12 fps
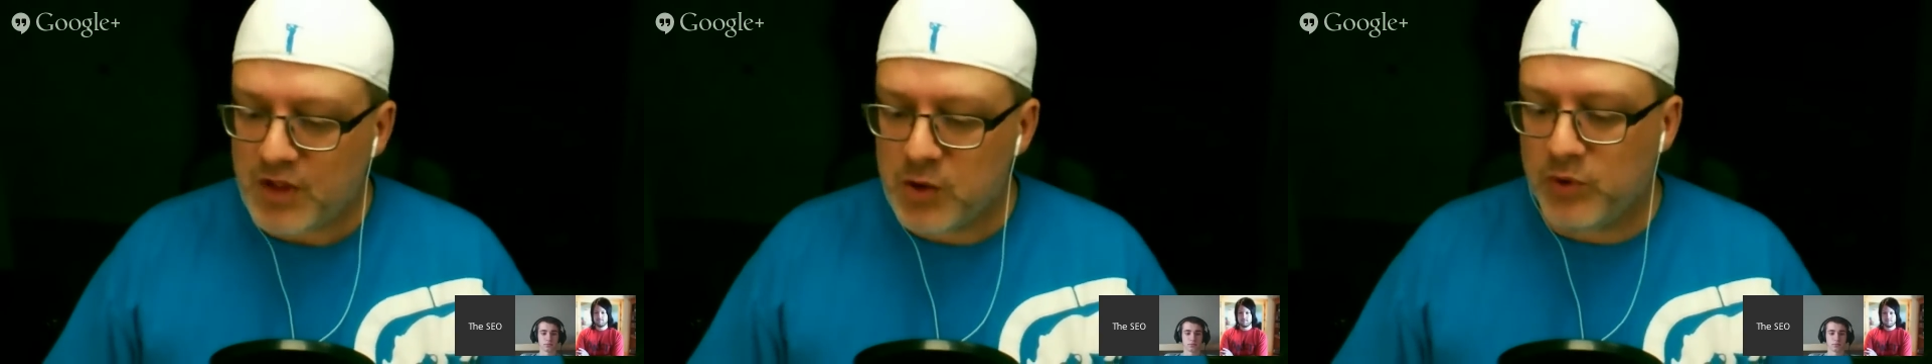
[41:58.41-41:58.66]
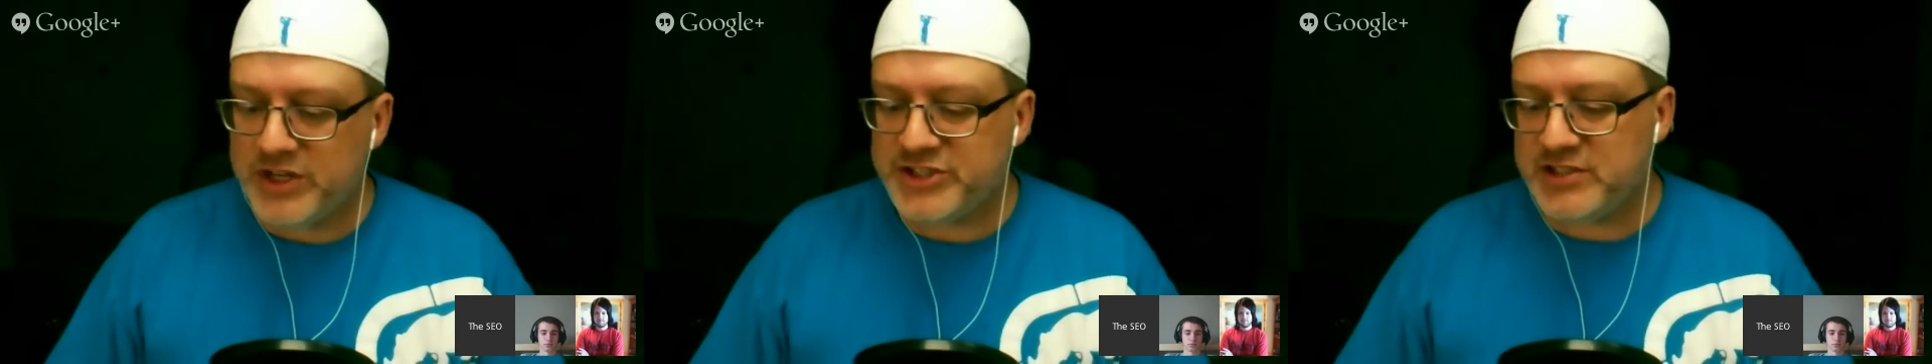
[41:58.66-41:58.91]

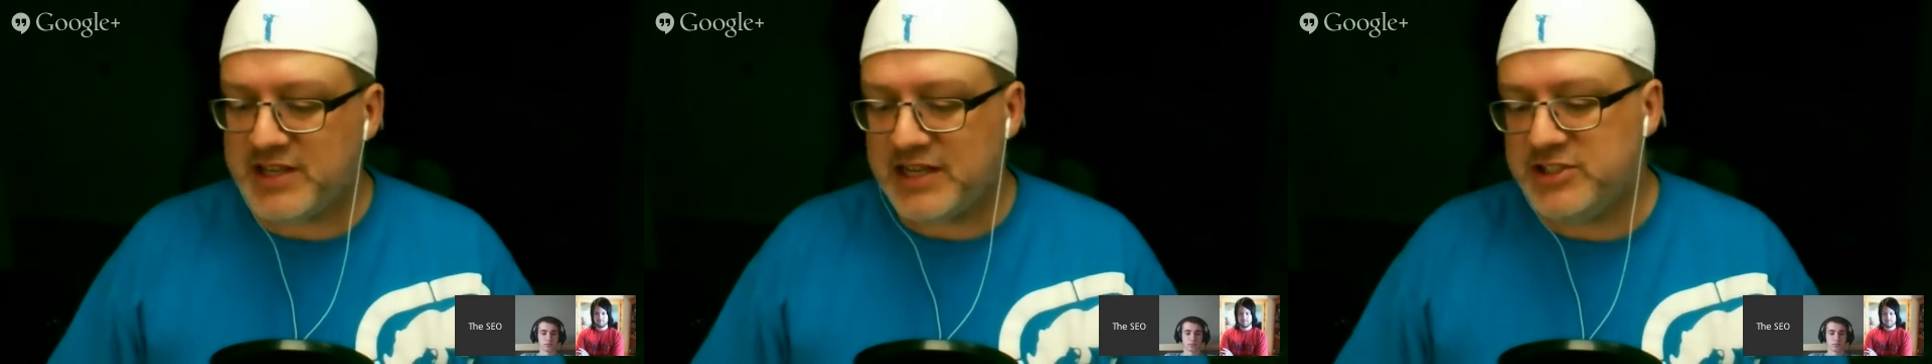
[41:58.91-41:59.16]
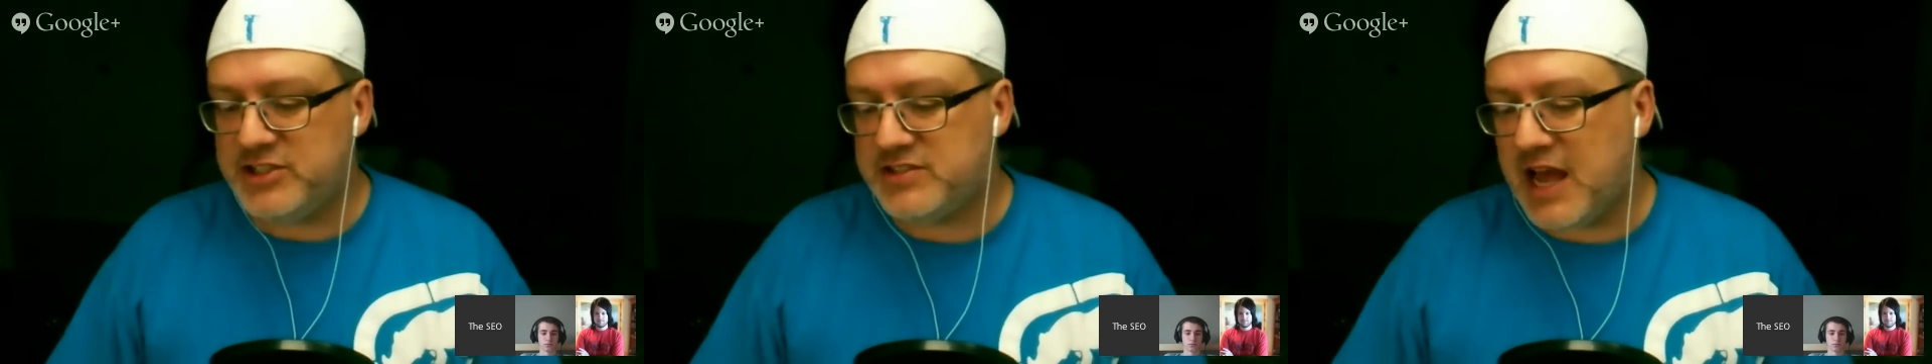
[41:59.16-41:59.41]
which is I
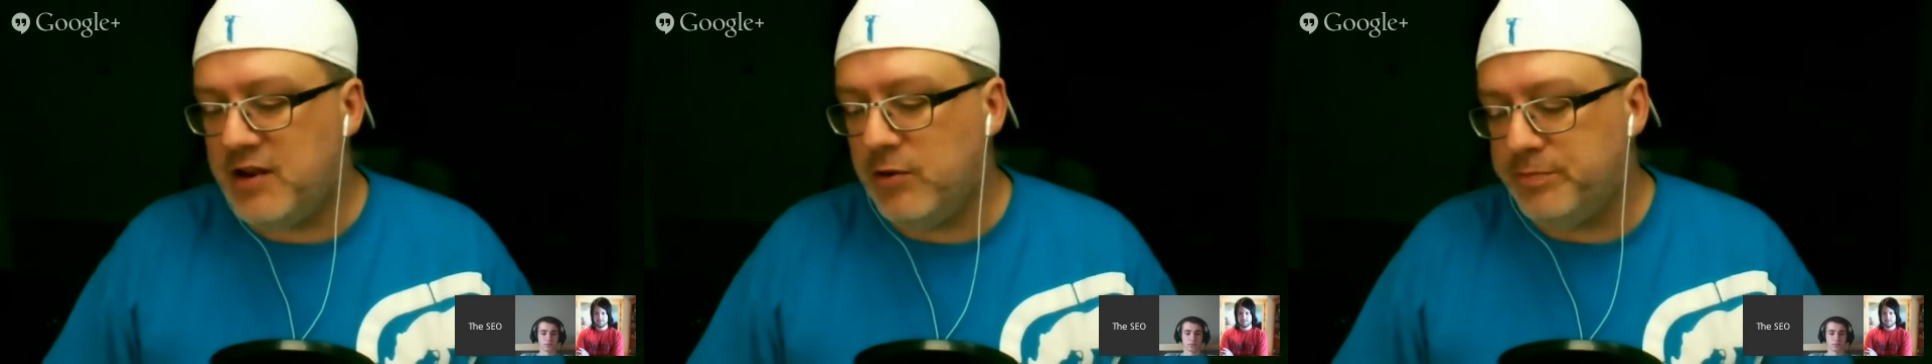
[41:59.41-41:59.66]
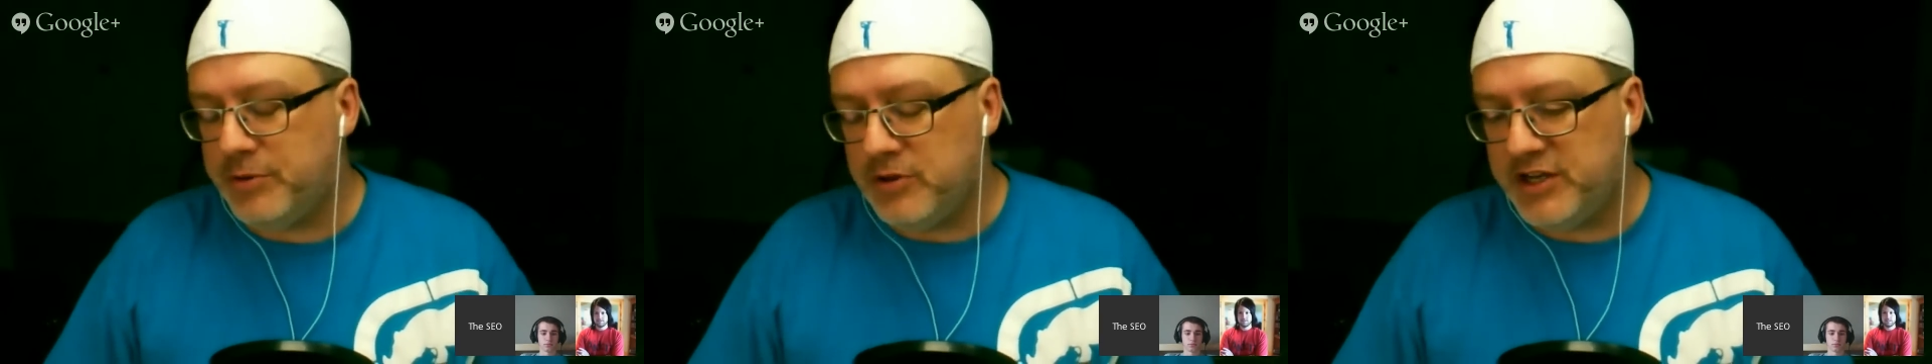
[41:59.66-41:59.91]

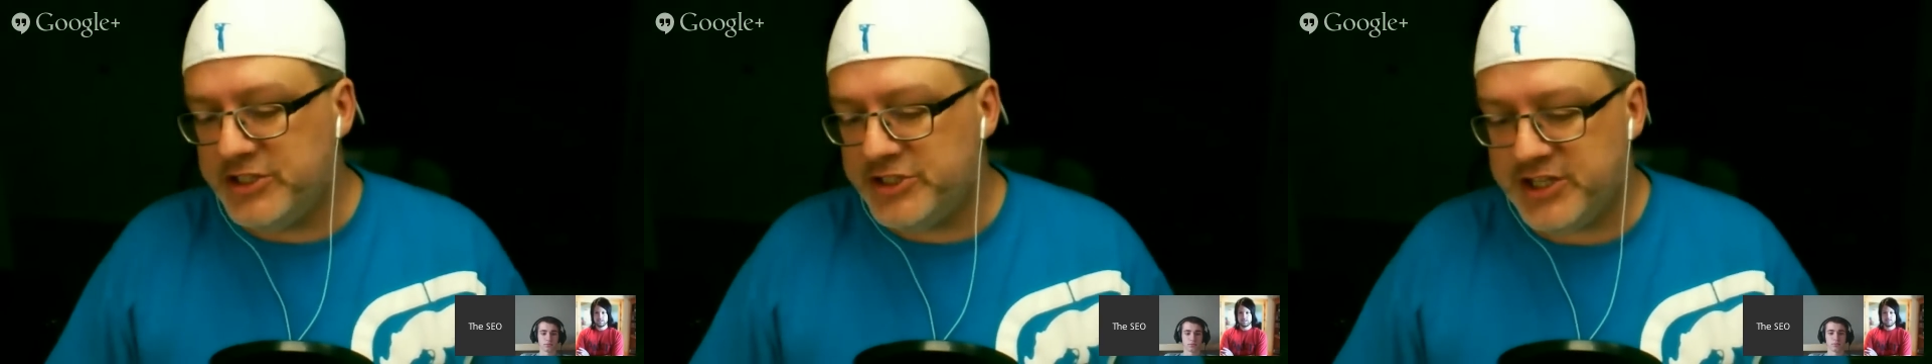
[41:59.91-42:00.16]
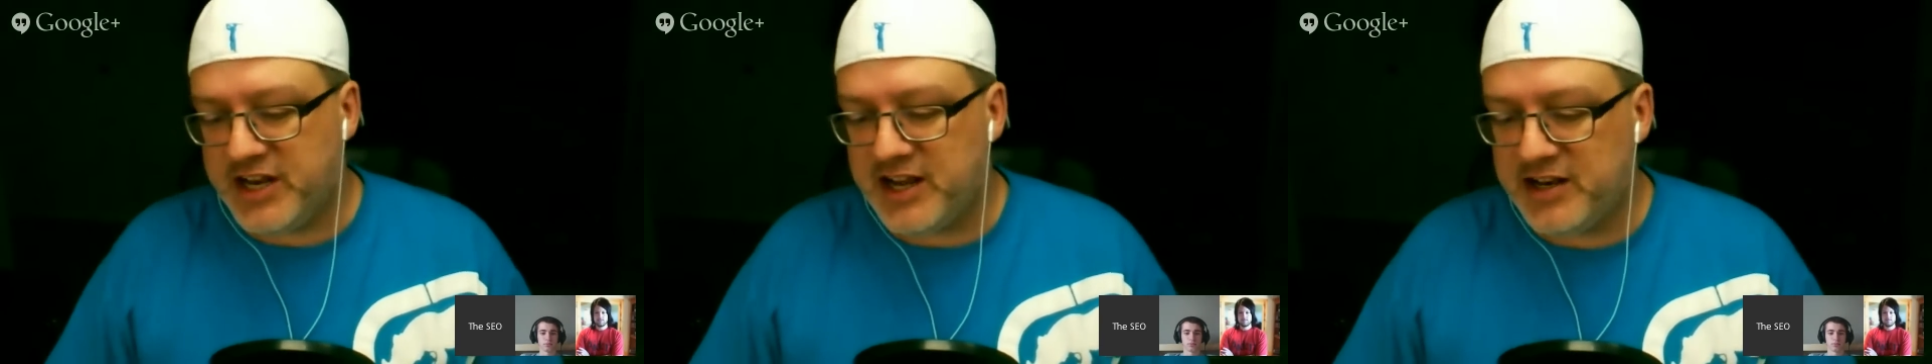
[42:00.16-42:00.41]
don't pull any
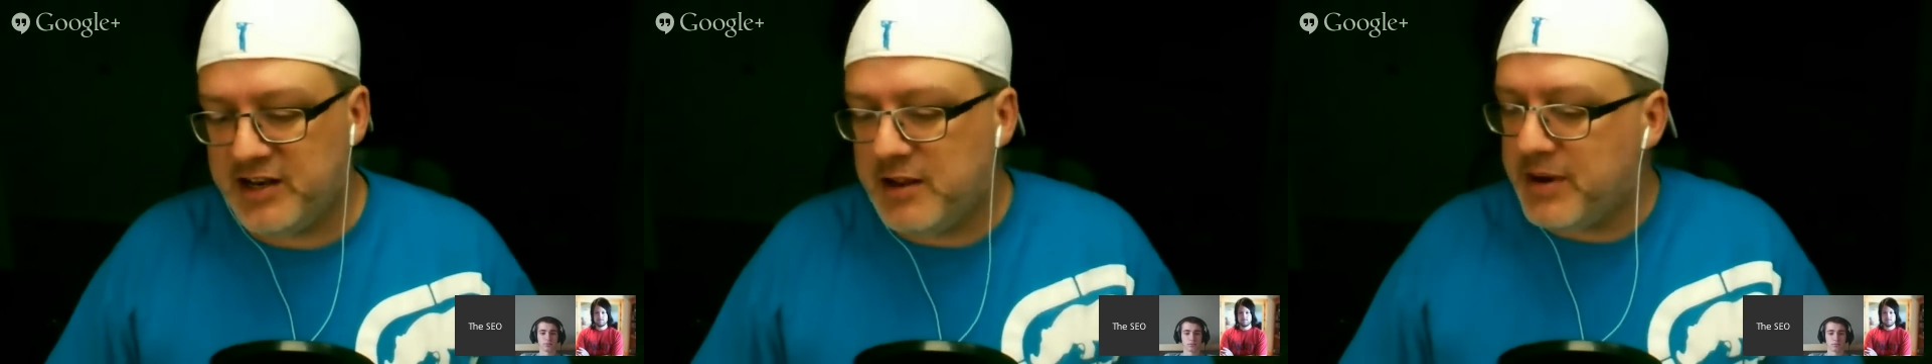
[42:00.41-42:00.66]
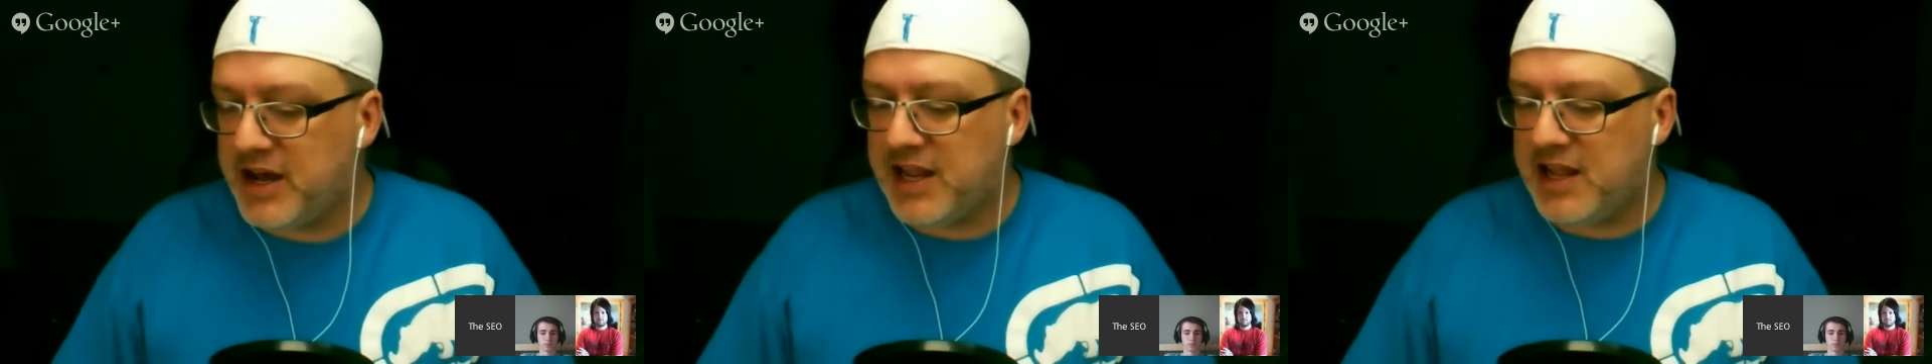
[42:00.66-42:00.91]
shit on
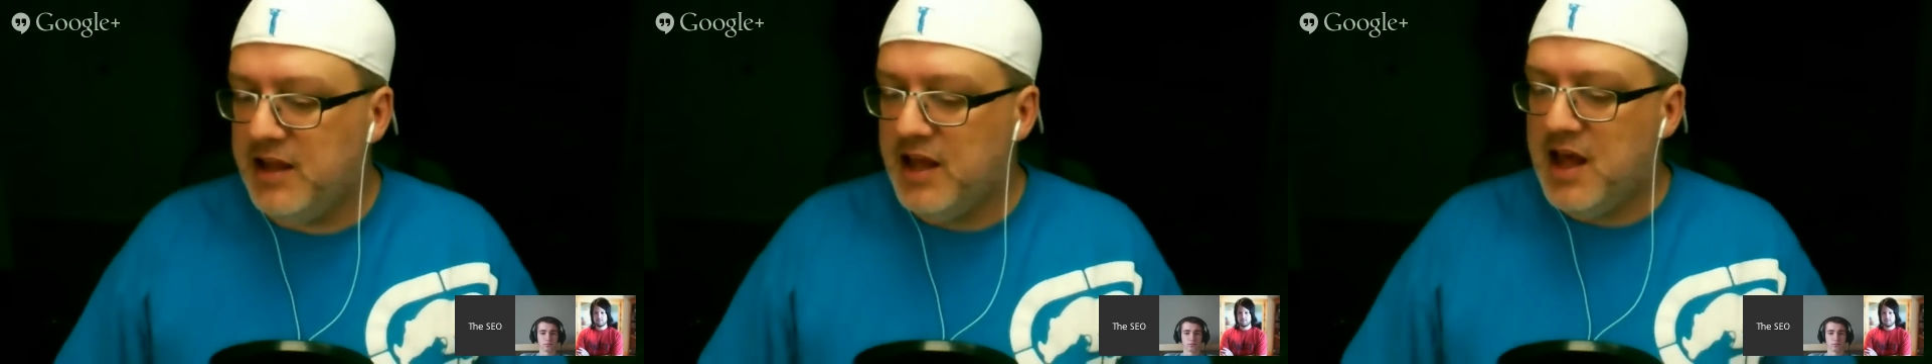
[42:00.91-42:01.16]
anybody.